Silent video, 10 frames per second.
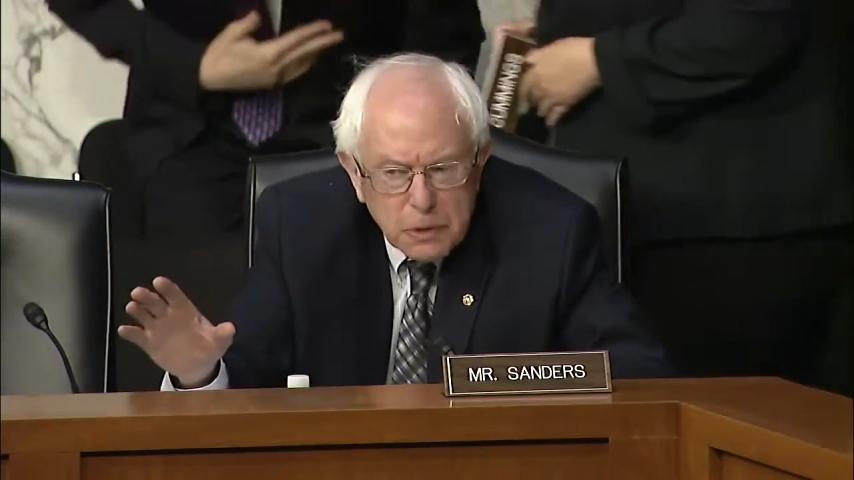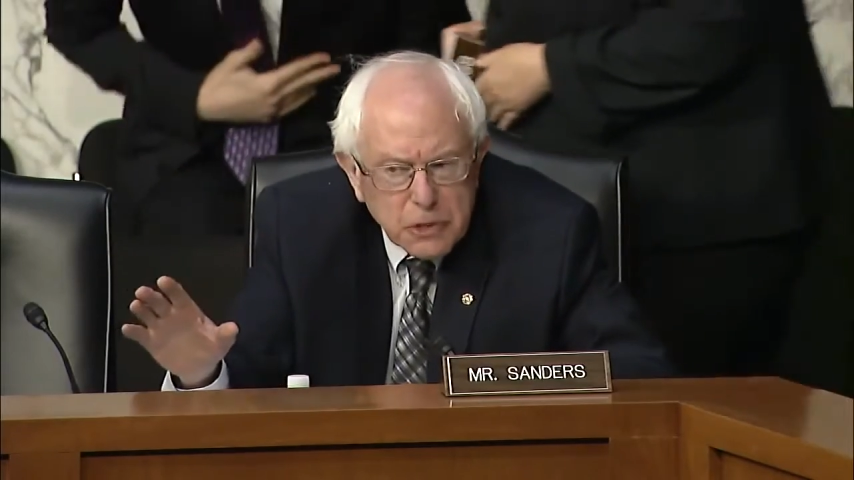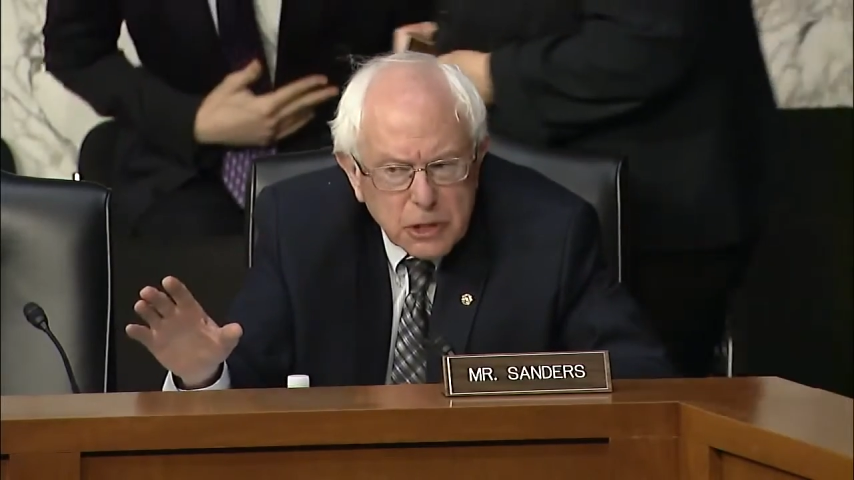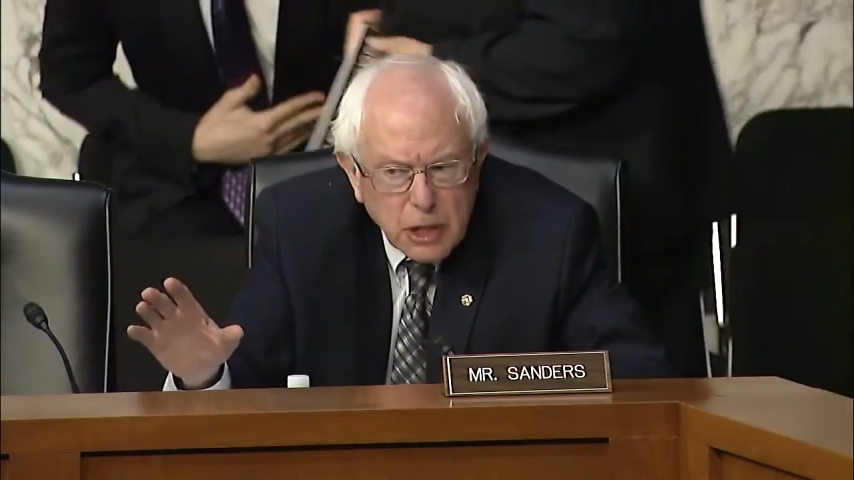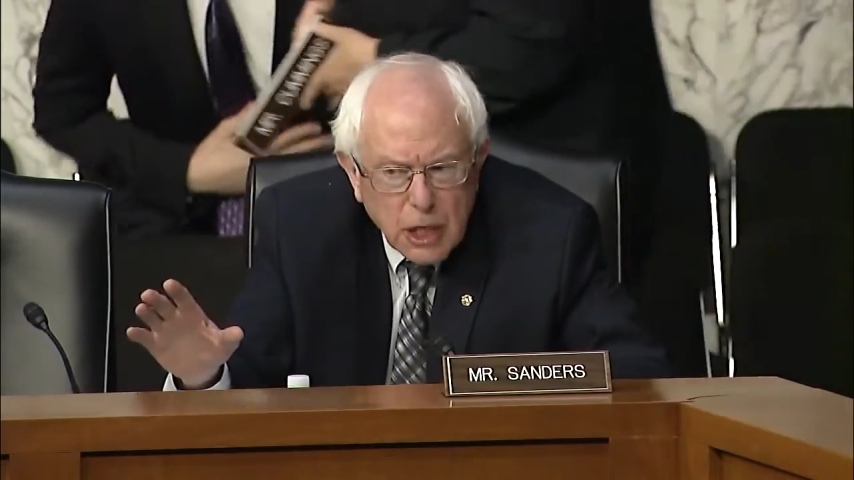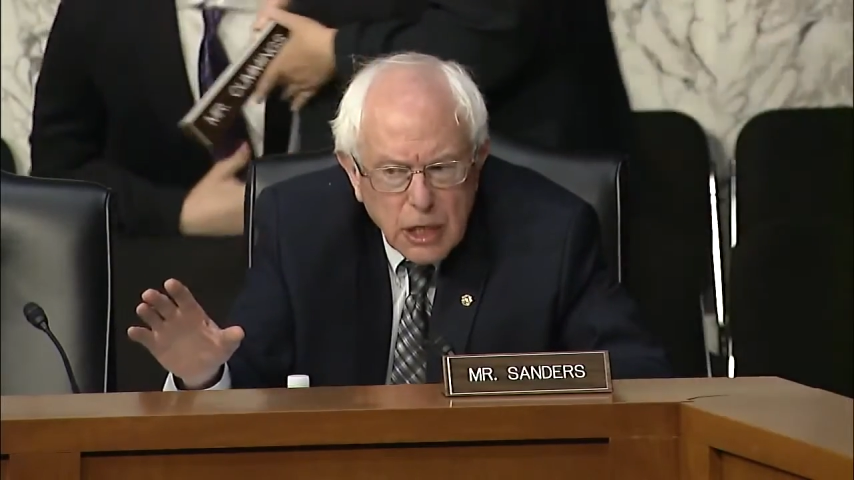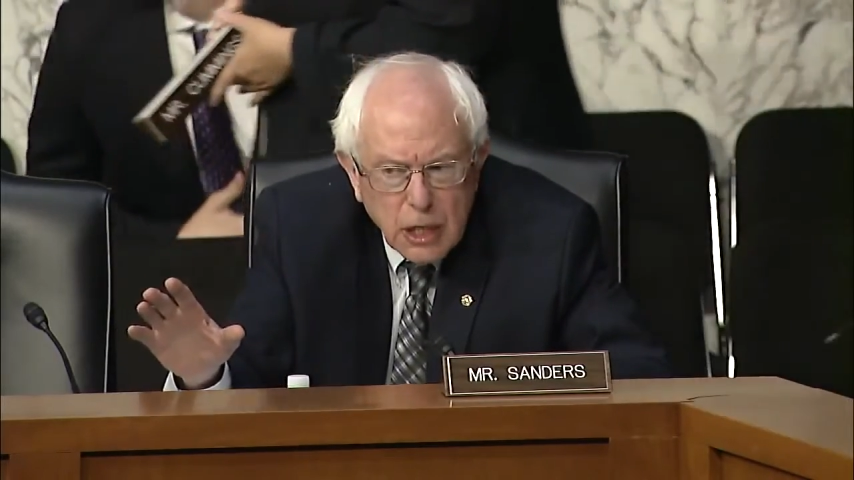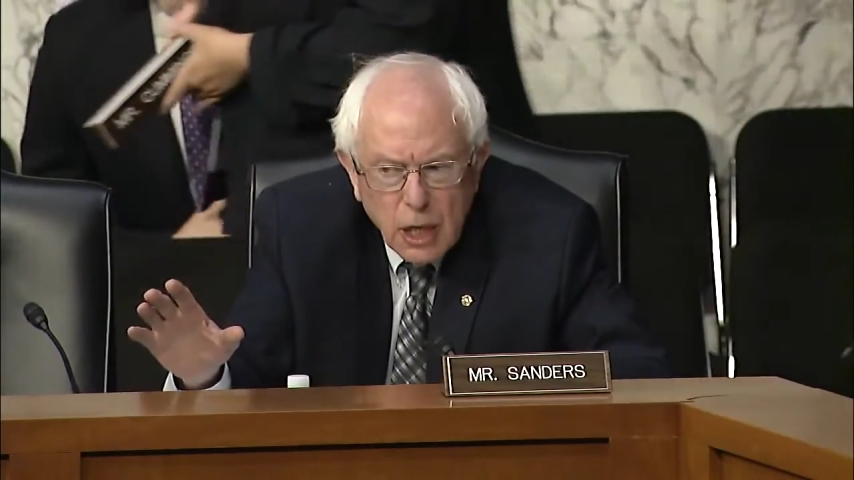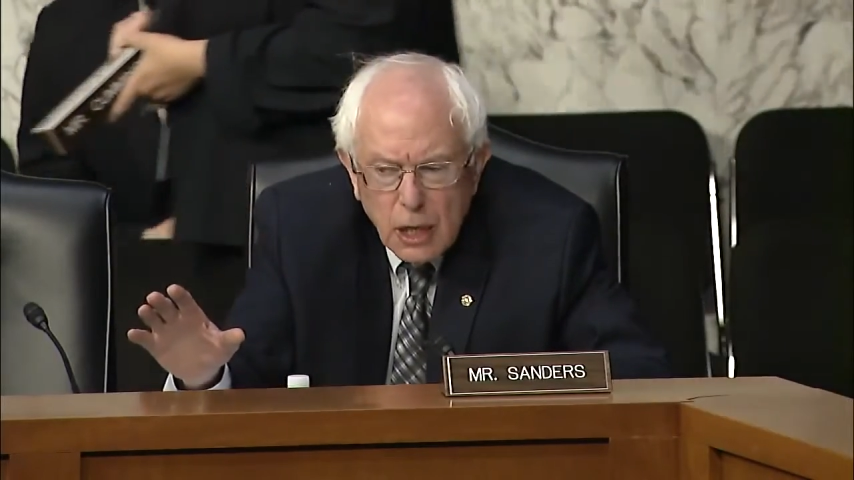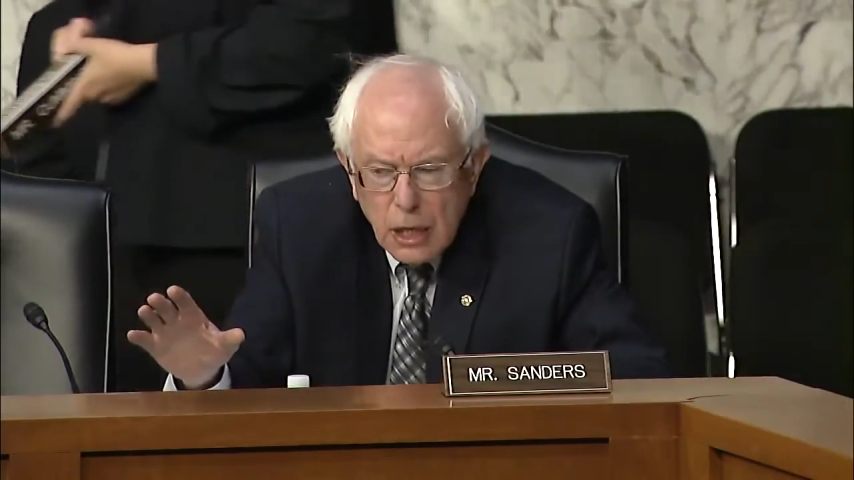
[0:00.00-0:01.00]
of
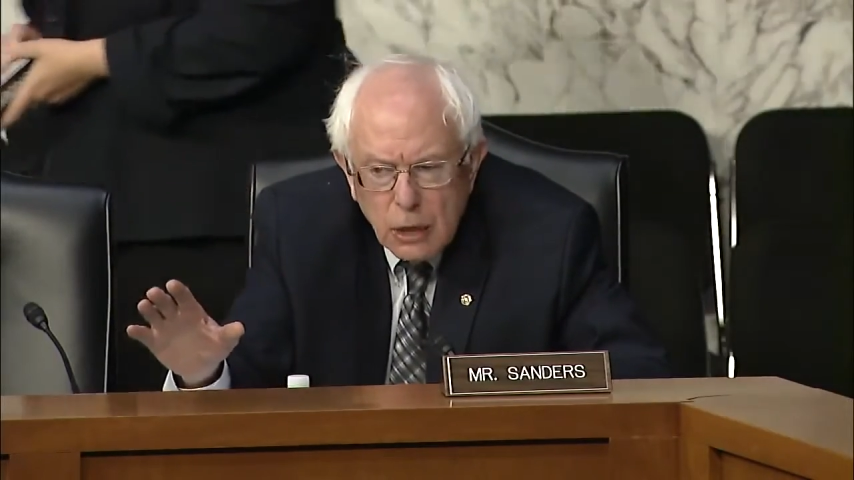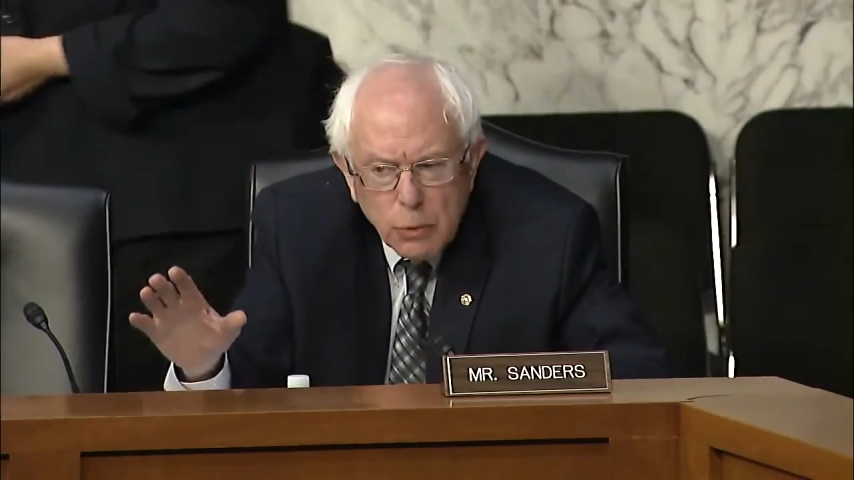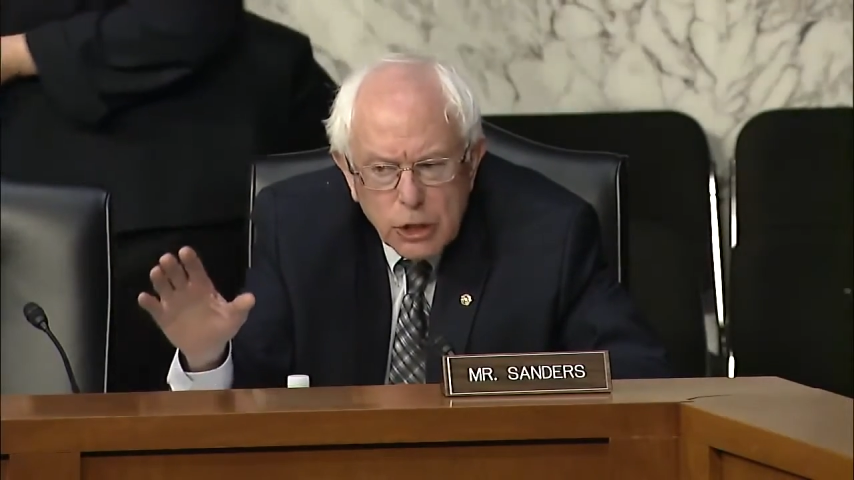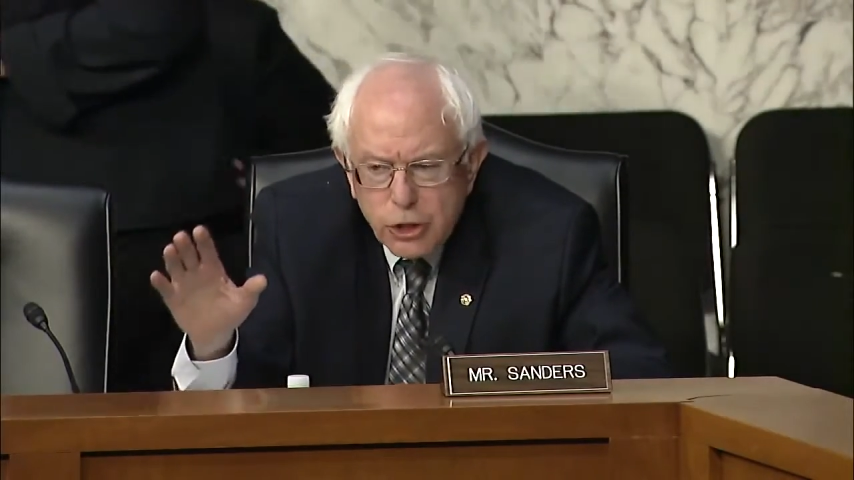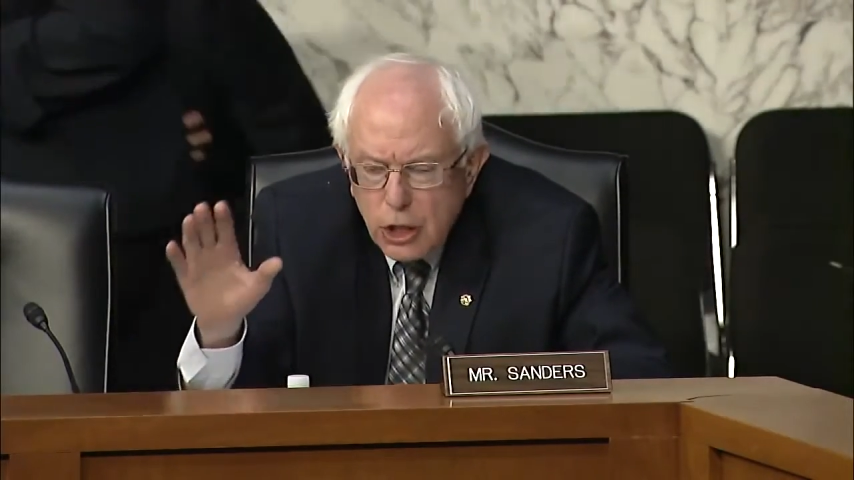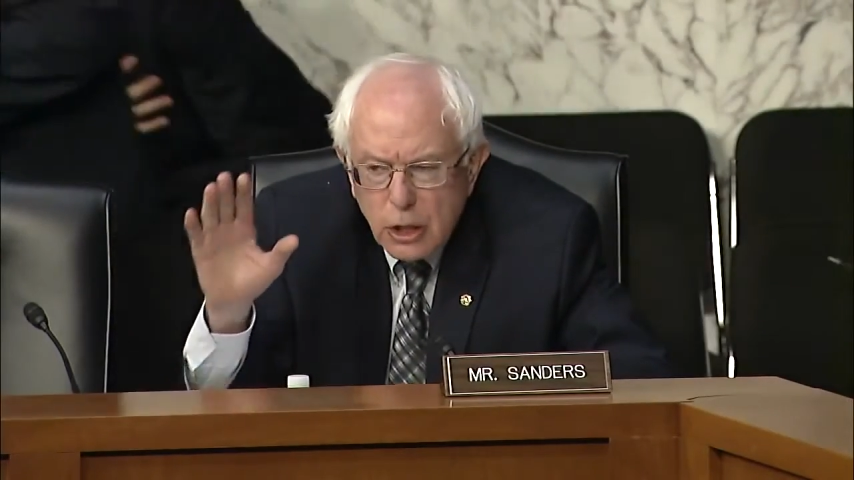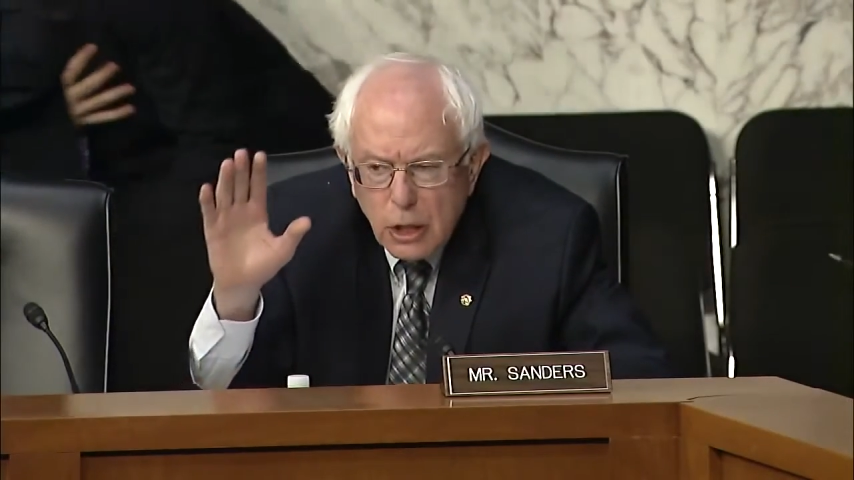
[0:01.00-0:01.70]
society in which